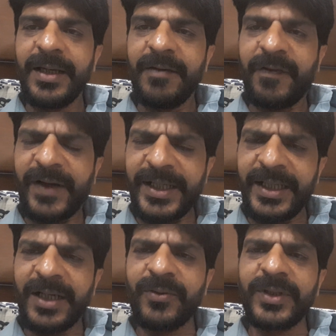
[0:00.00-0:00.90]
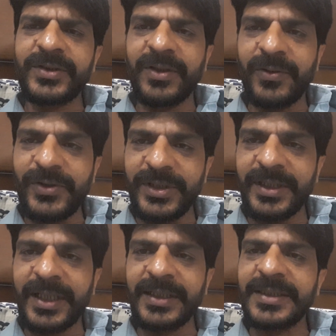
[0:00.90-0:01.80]
finding out a solution
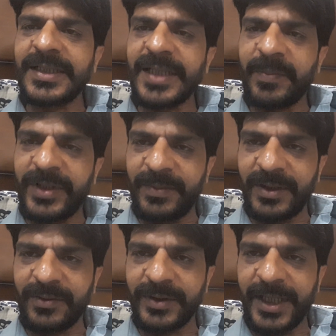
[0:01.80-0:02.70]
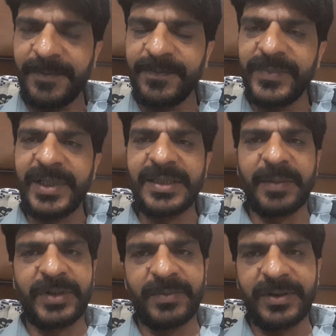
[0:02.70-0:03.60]
that is acceptable to them,
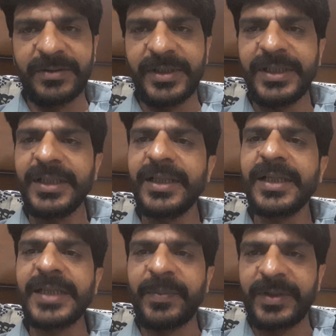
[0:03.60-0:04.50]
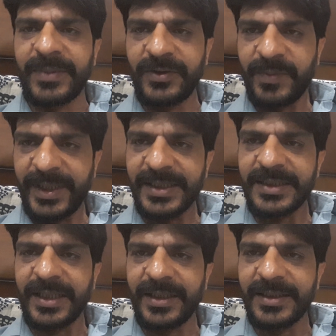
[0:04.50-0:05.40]
acceptable to Indian, and acceptable to
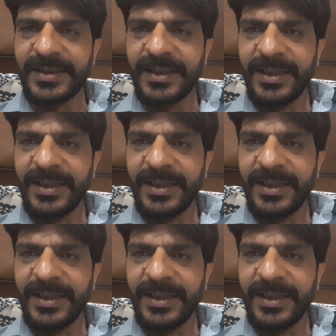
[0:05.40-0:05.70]
Pakistanis.